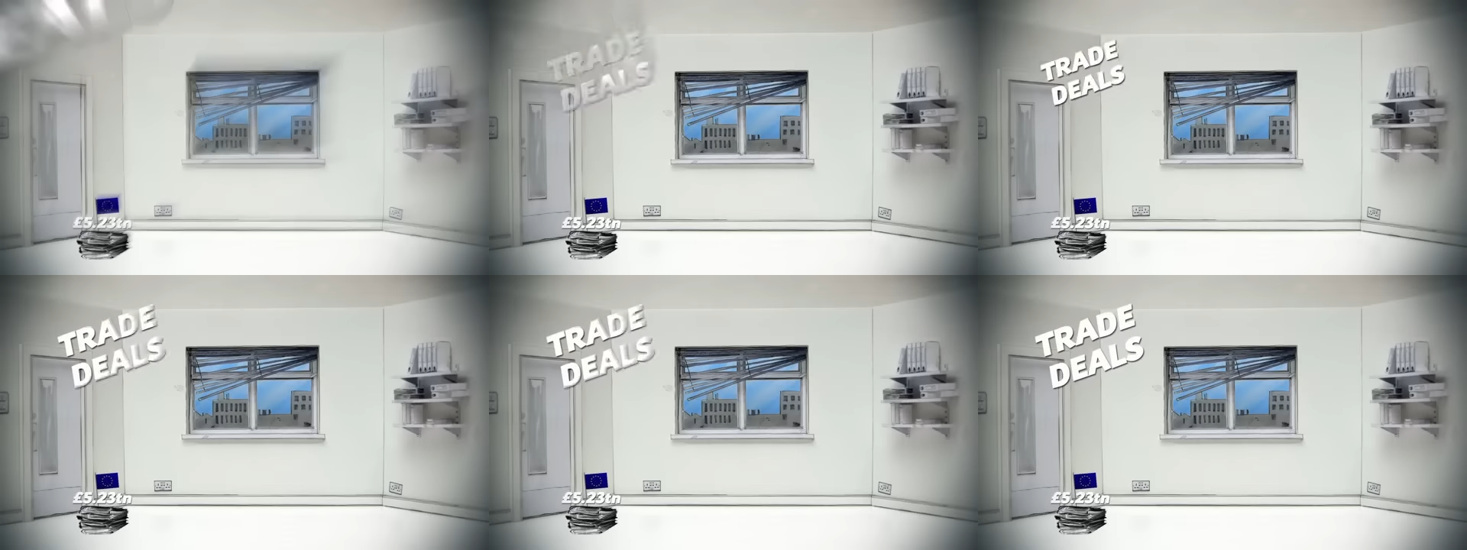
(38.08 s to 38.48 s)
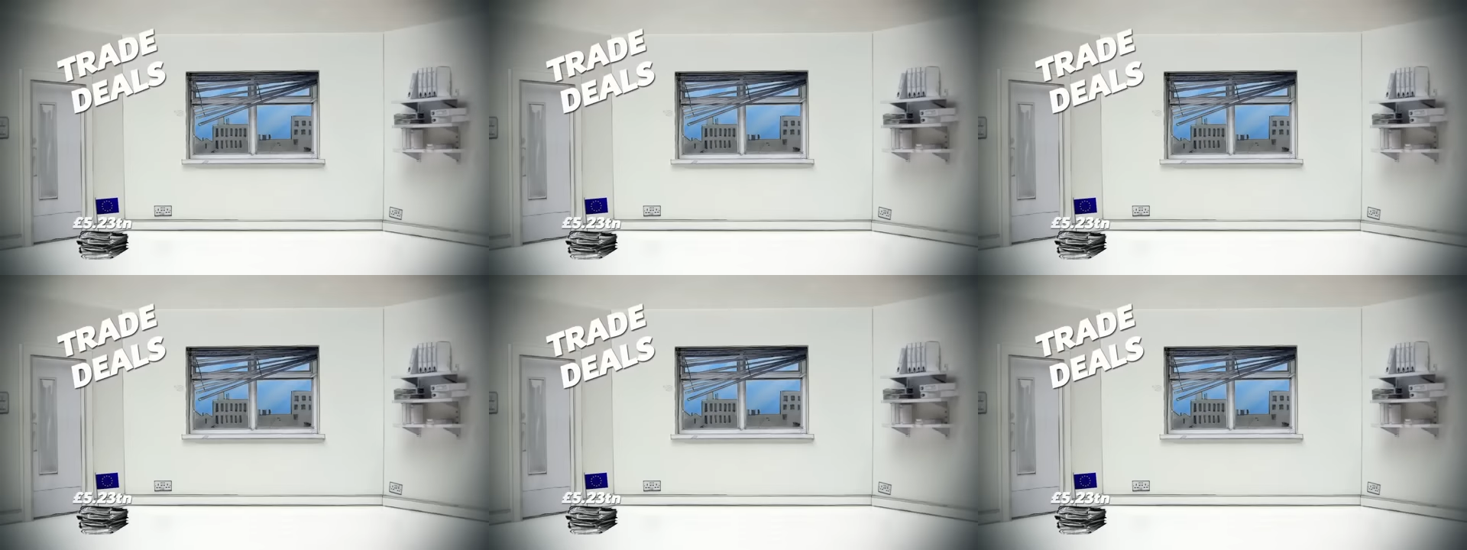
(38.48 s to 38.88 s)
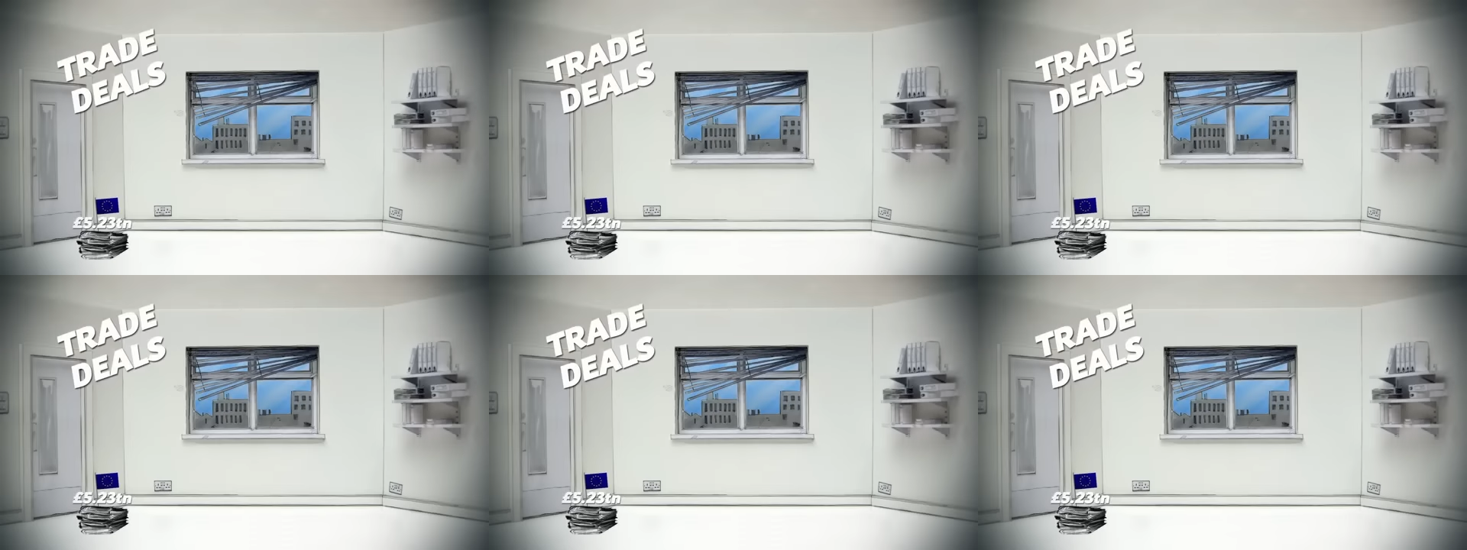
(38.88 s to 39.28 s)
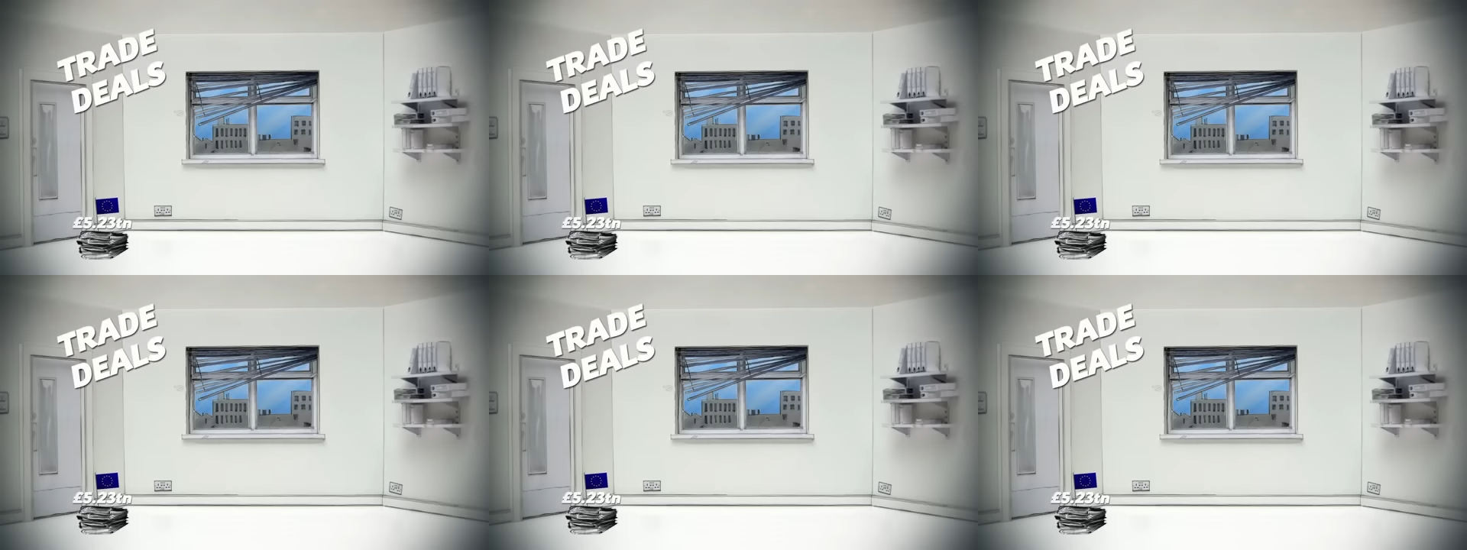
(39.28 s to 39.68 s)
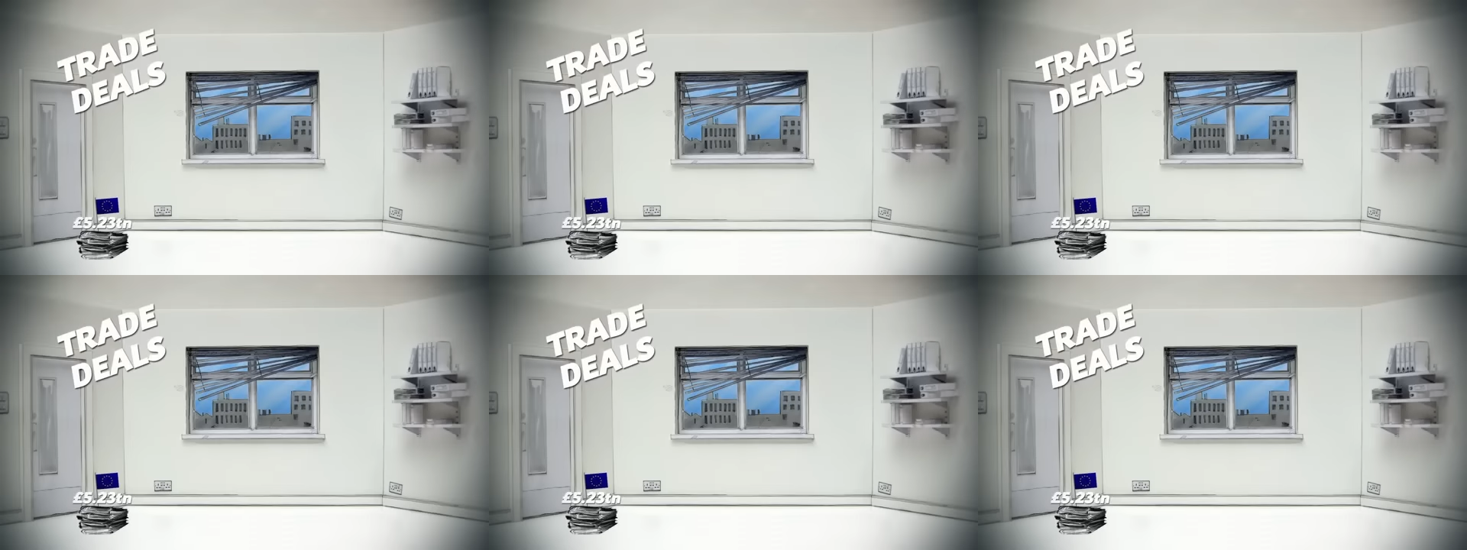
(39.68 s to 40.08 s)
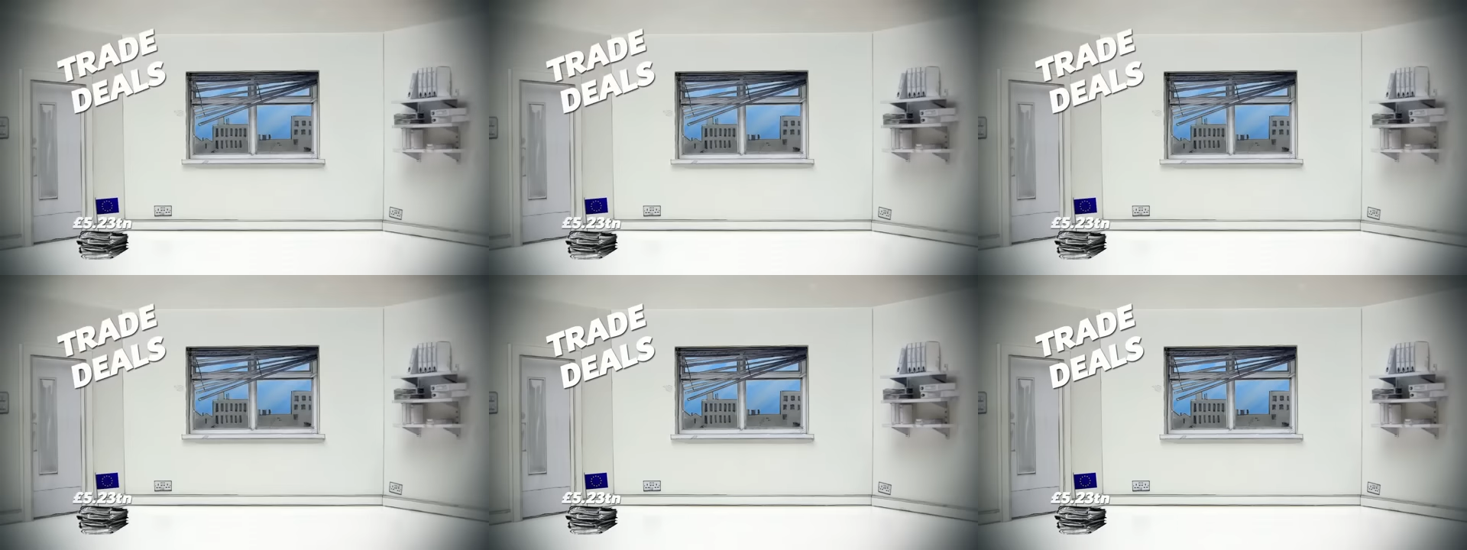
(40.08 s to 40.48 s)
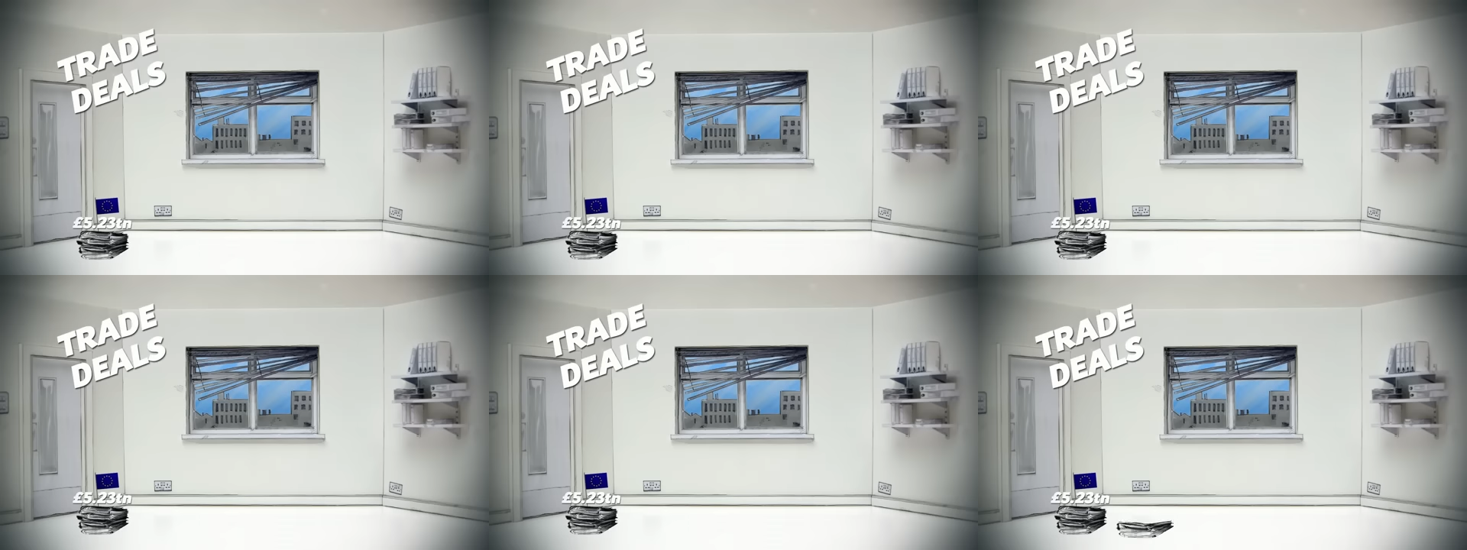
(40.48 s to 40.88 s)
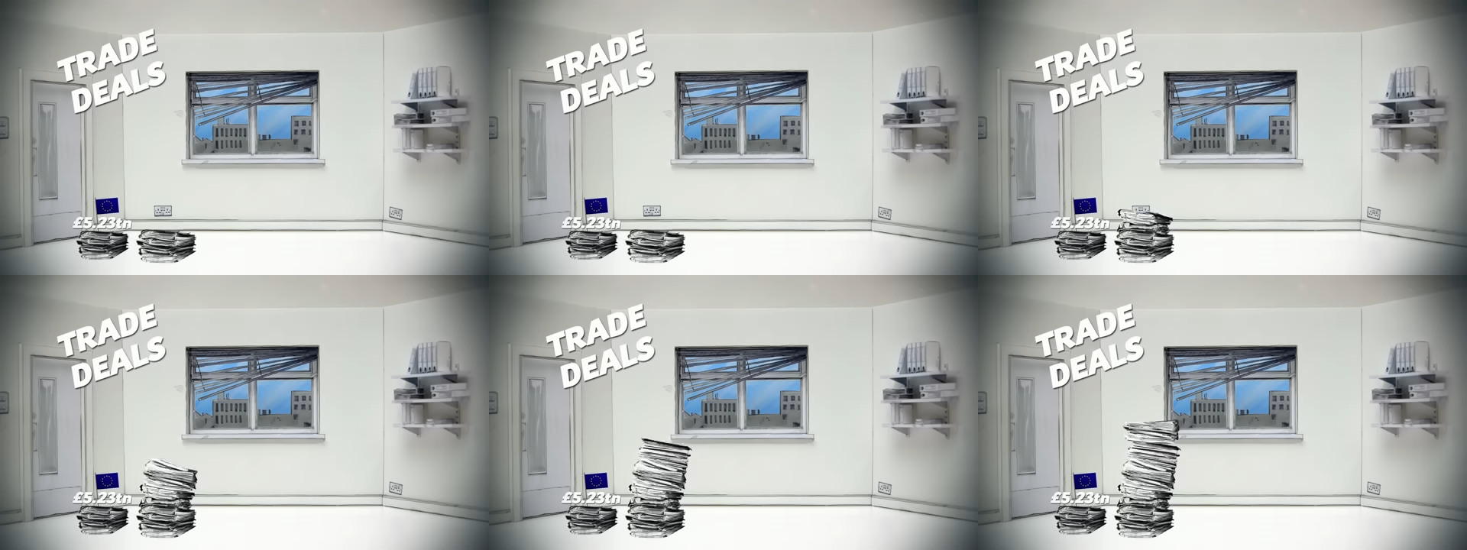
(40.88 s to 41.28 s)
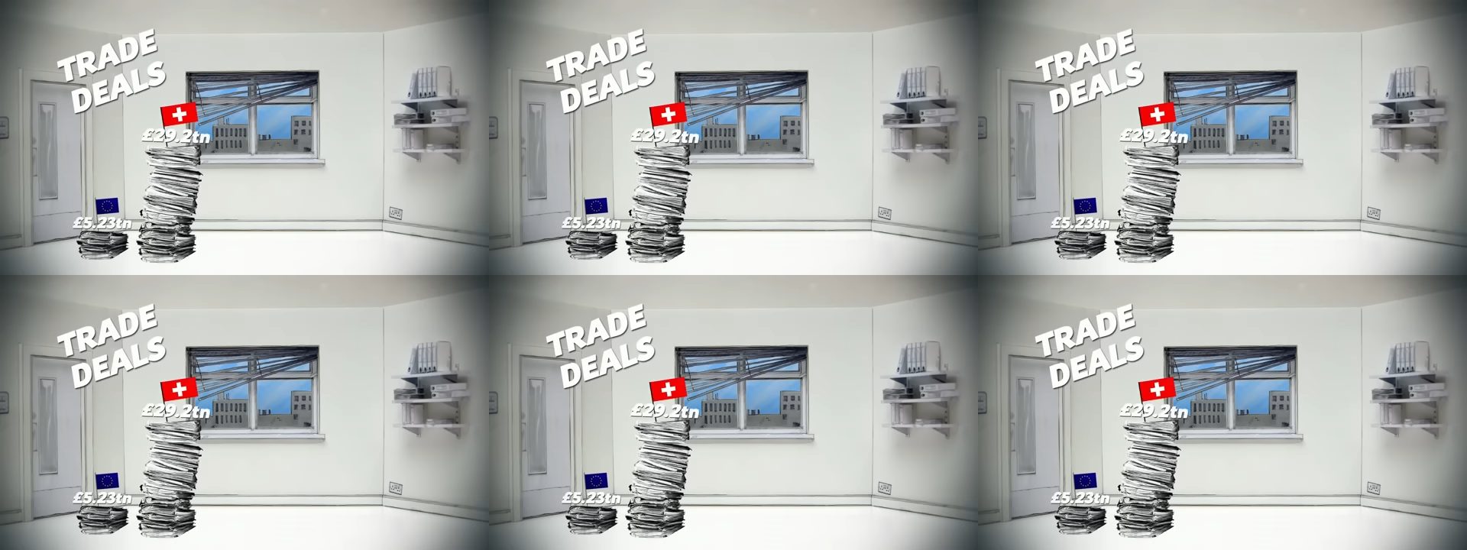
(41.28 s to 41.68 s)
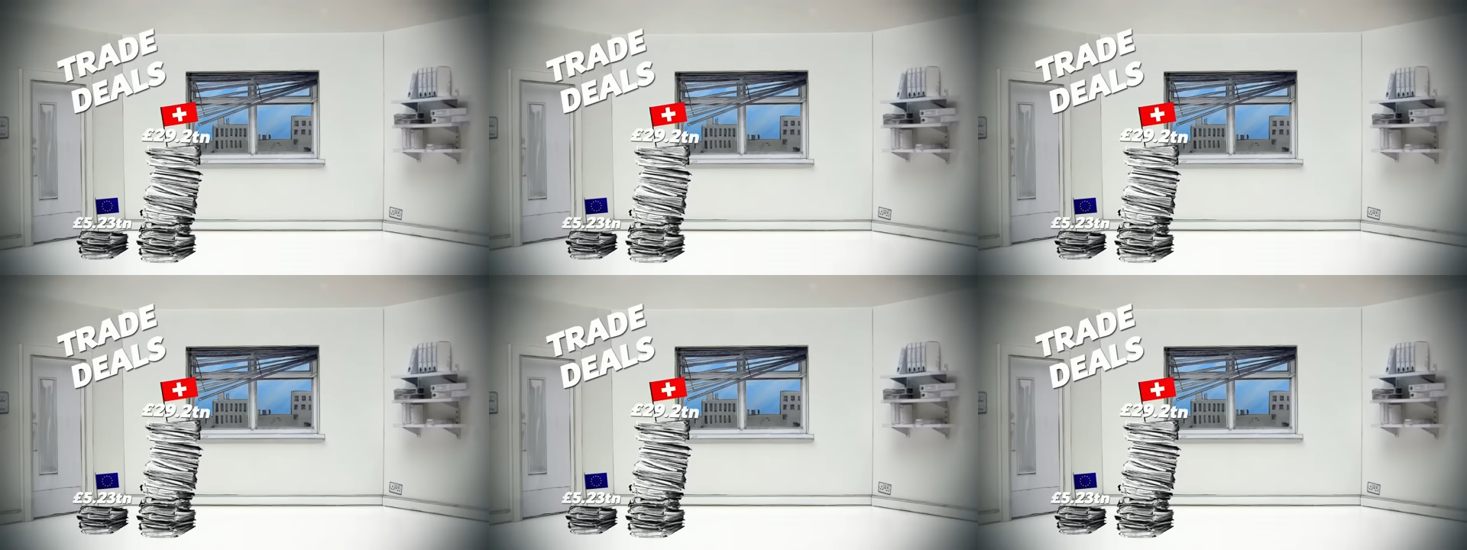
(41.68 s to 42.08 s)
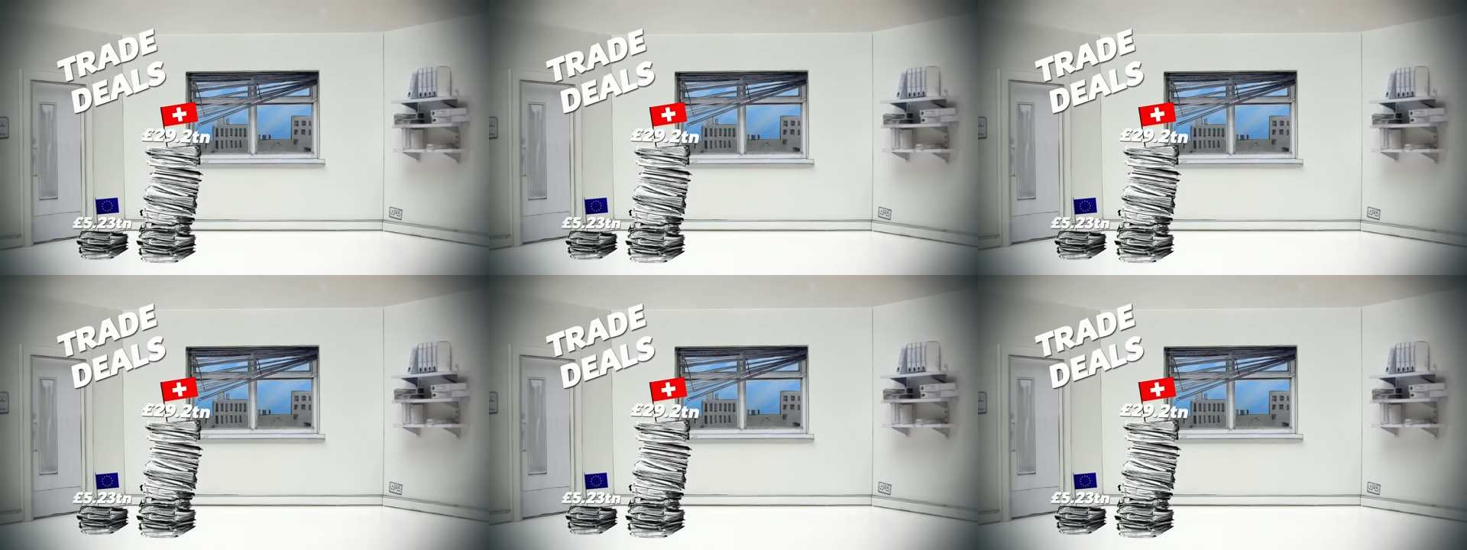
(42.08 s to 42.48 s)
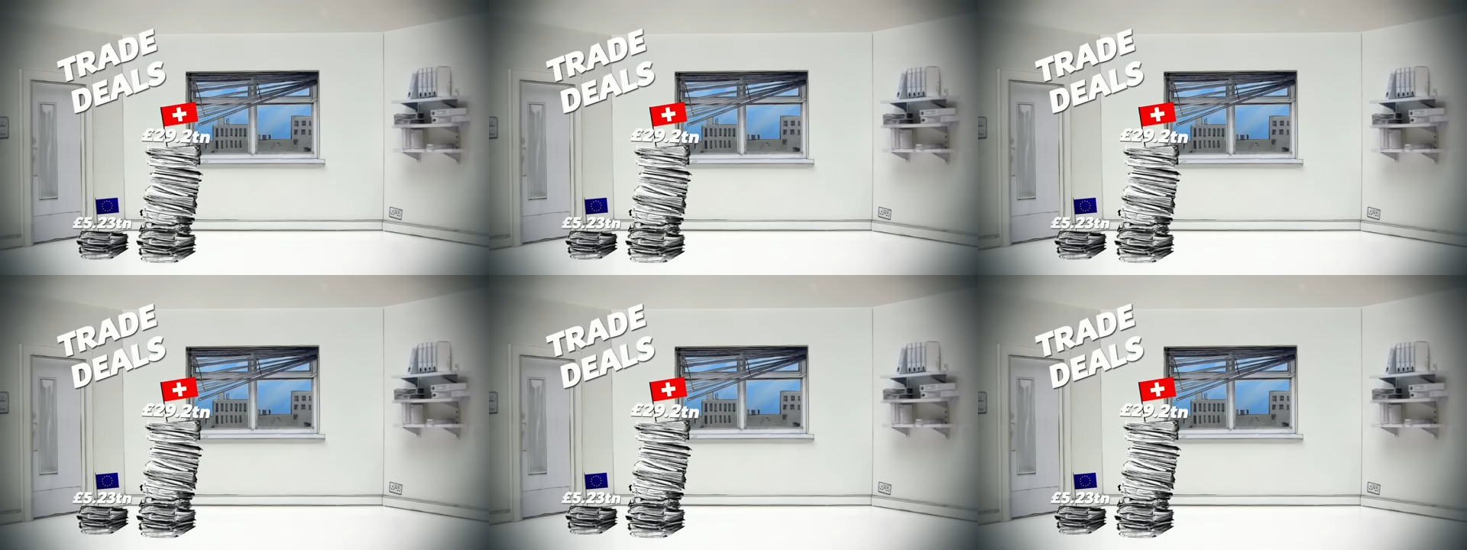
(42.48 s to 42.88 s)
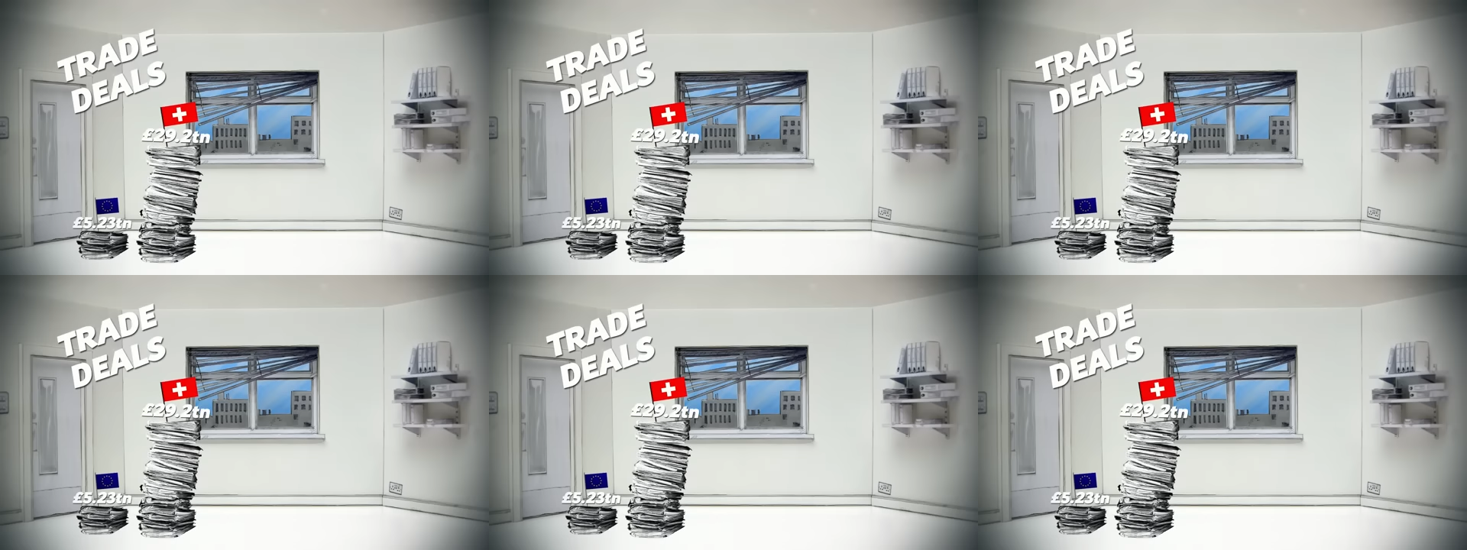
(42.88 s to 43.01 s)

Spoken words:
No face is visible, so there are no lips to read.